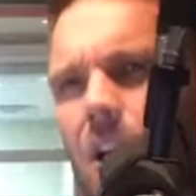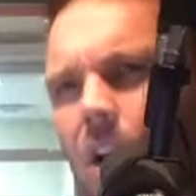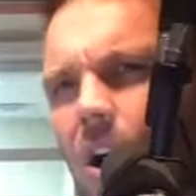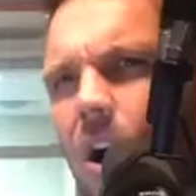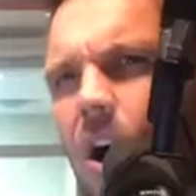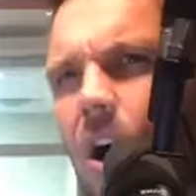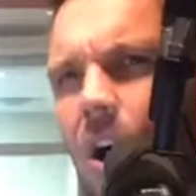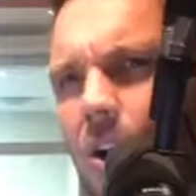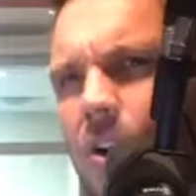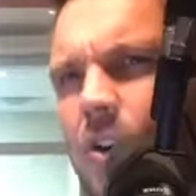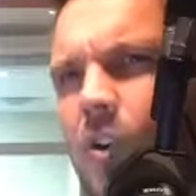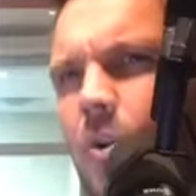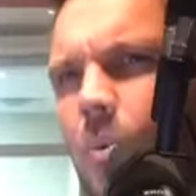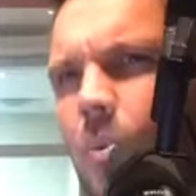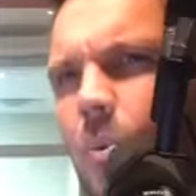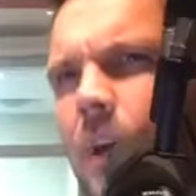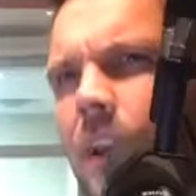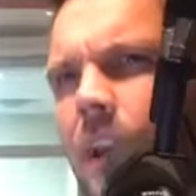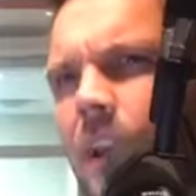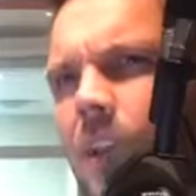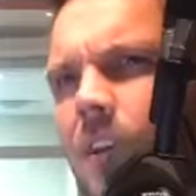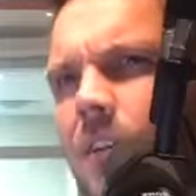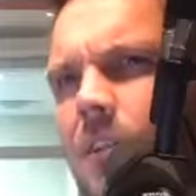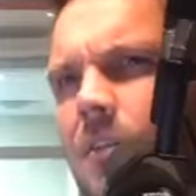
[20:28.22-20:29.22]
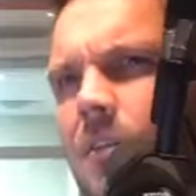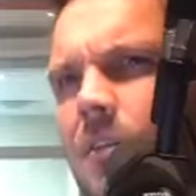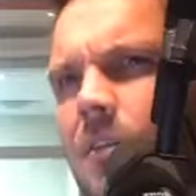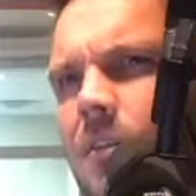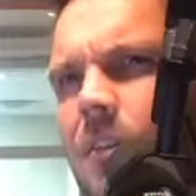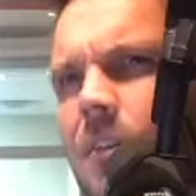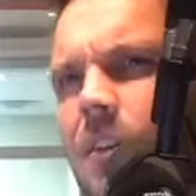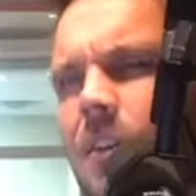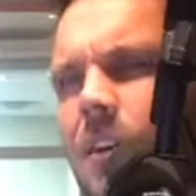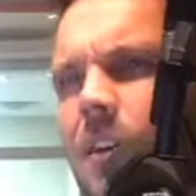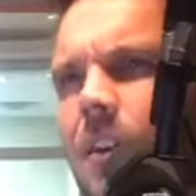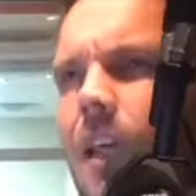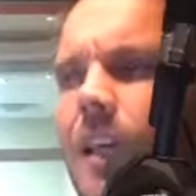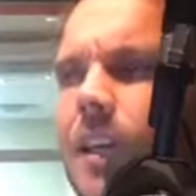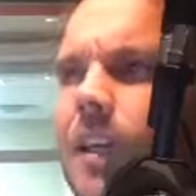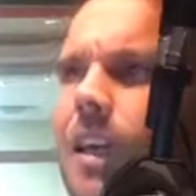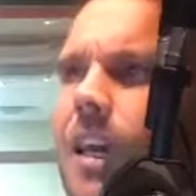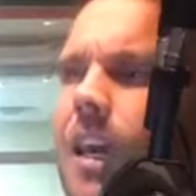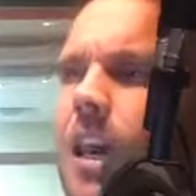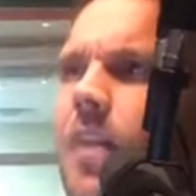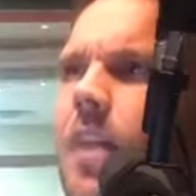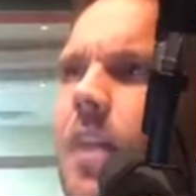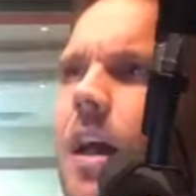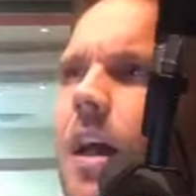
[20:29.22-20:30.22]
are you winning? Like,
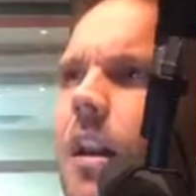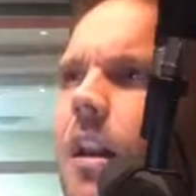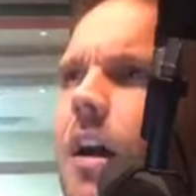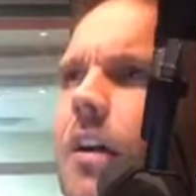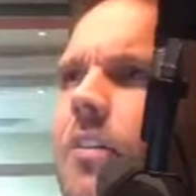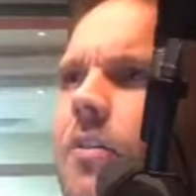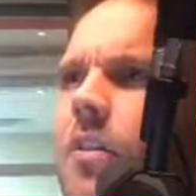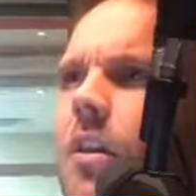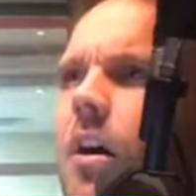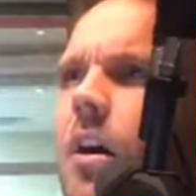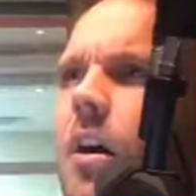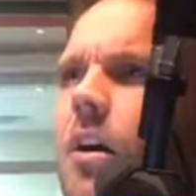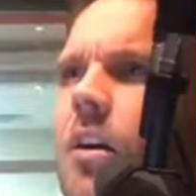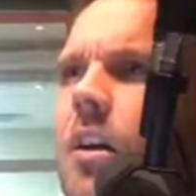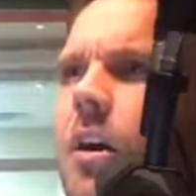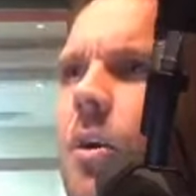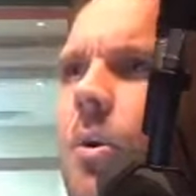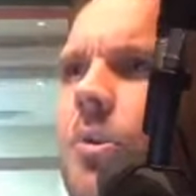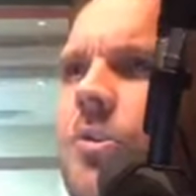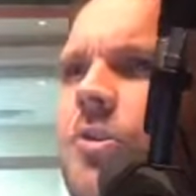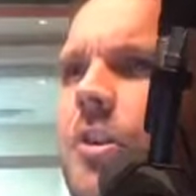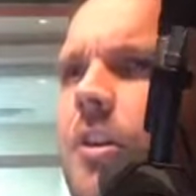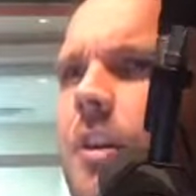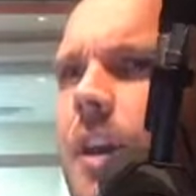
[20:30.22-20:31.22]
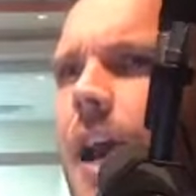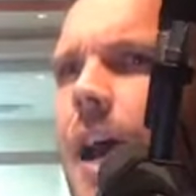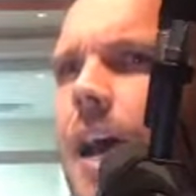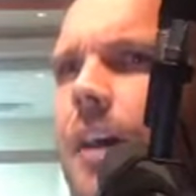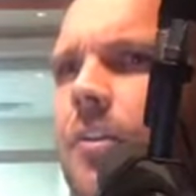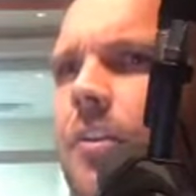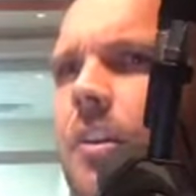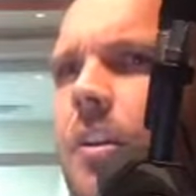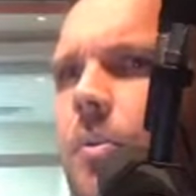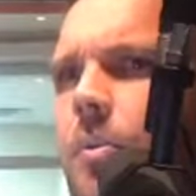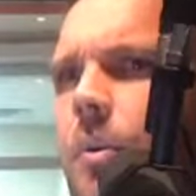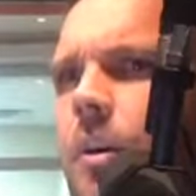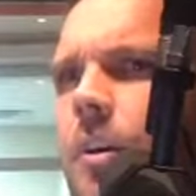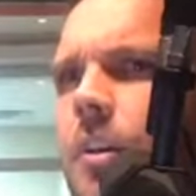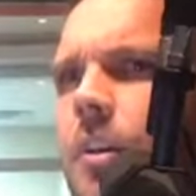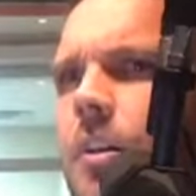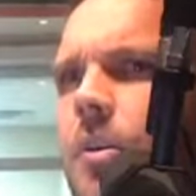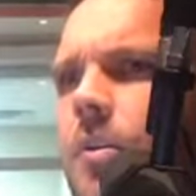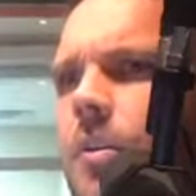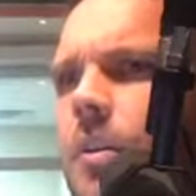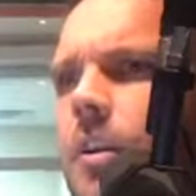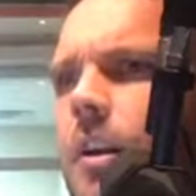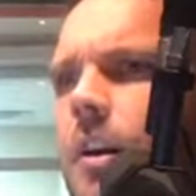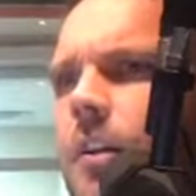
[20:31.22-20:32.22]
can that nice car go in your casket with
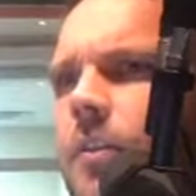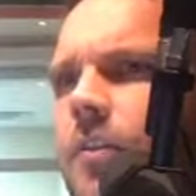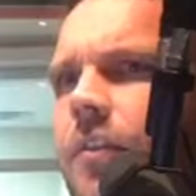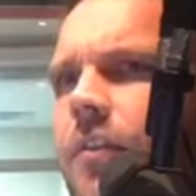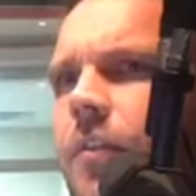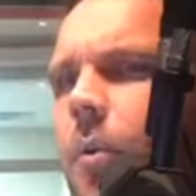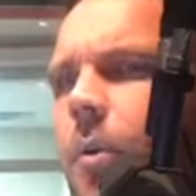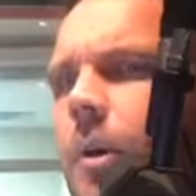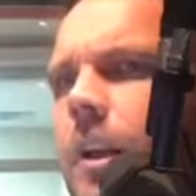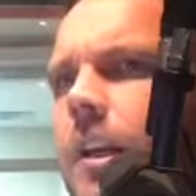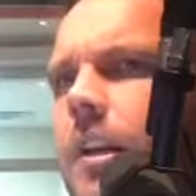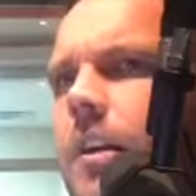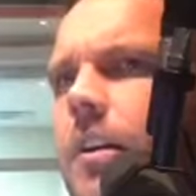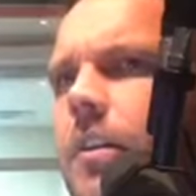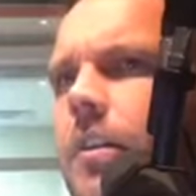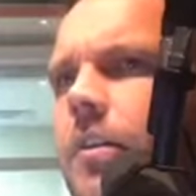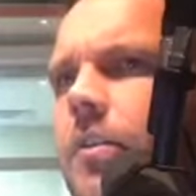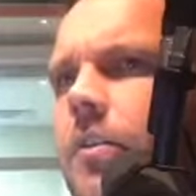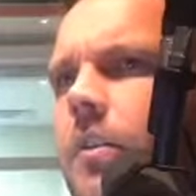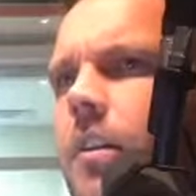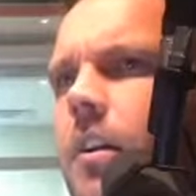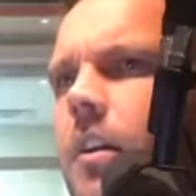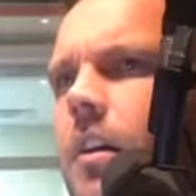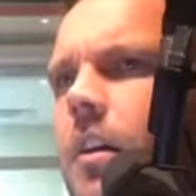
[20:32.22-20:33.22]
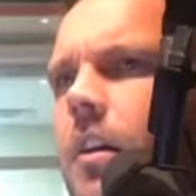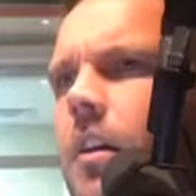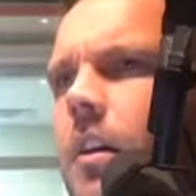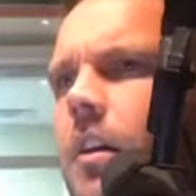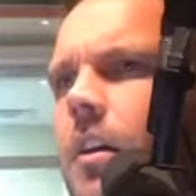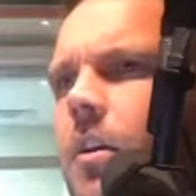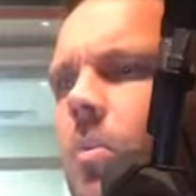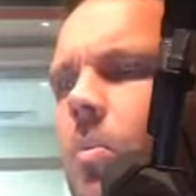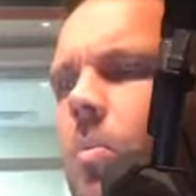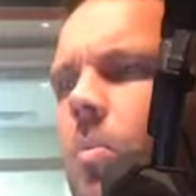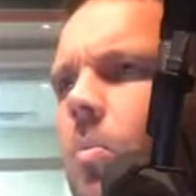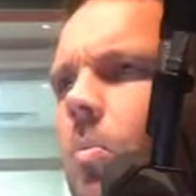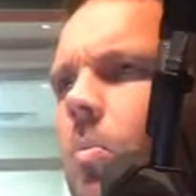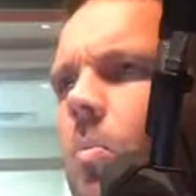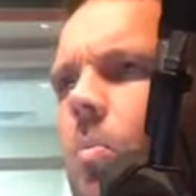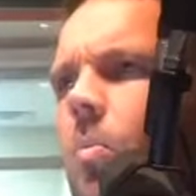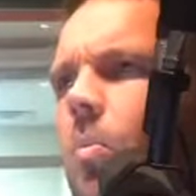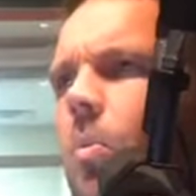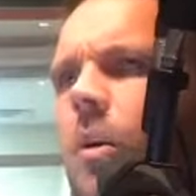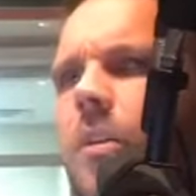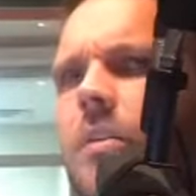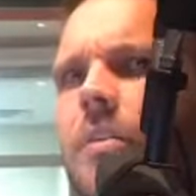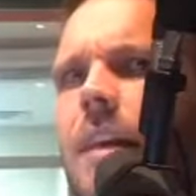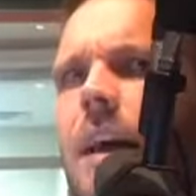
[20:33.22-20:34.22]
you in the next 40 years?
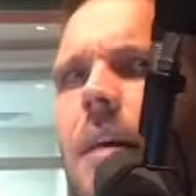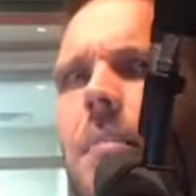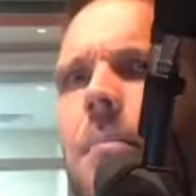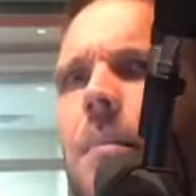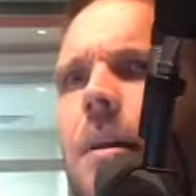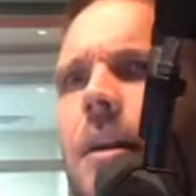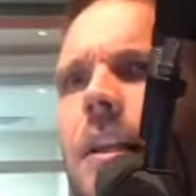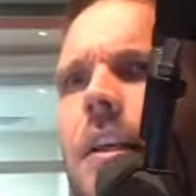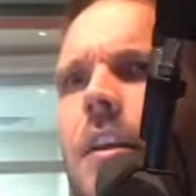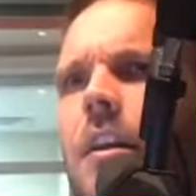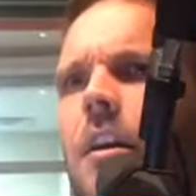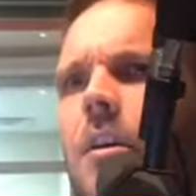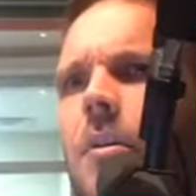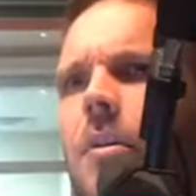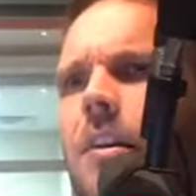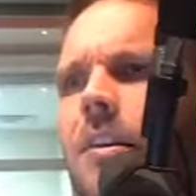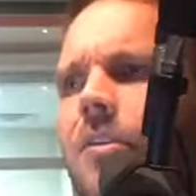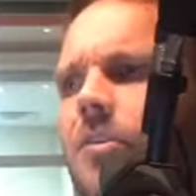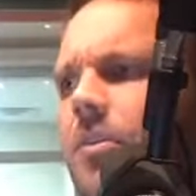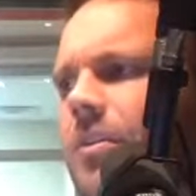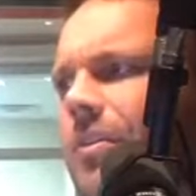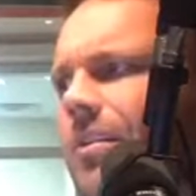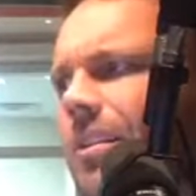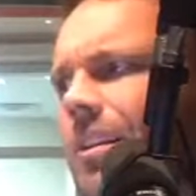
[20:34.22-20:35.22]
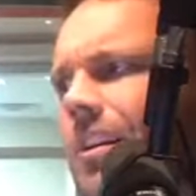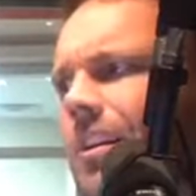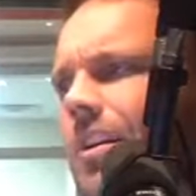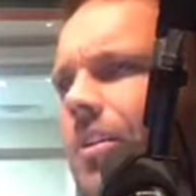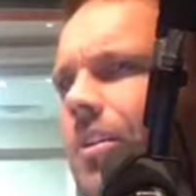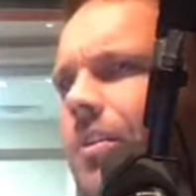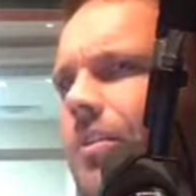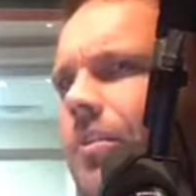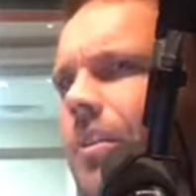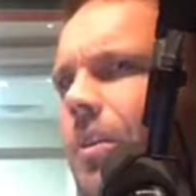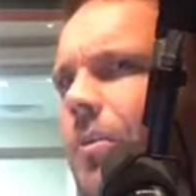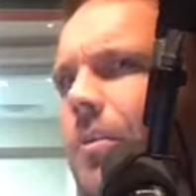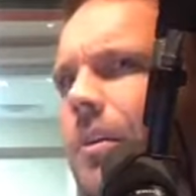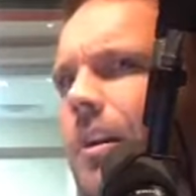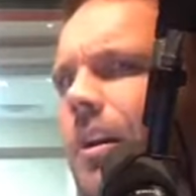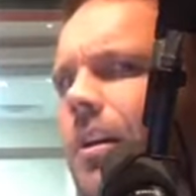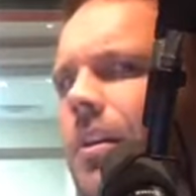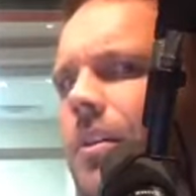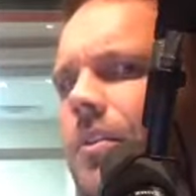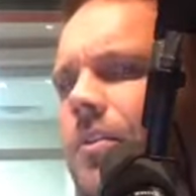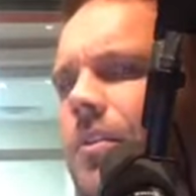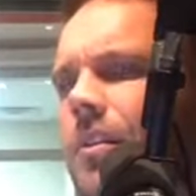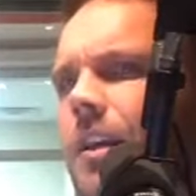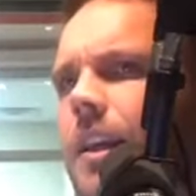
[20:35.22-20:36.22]
Where's that money going? It's just going to go to someone
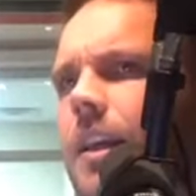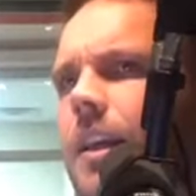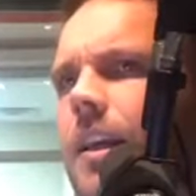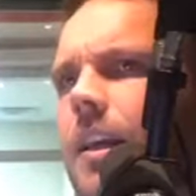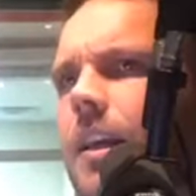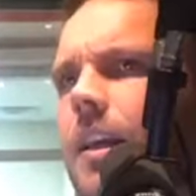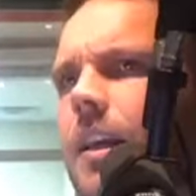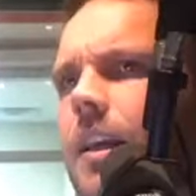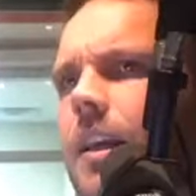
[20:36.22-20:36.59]
else. Like,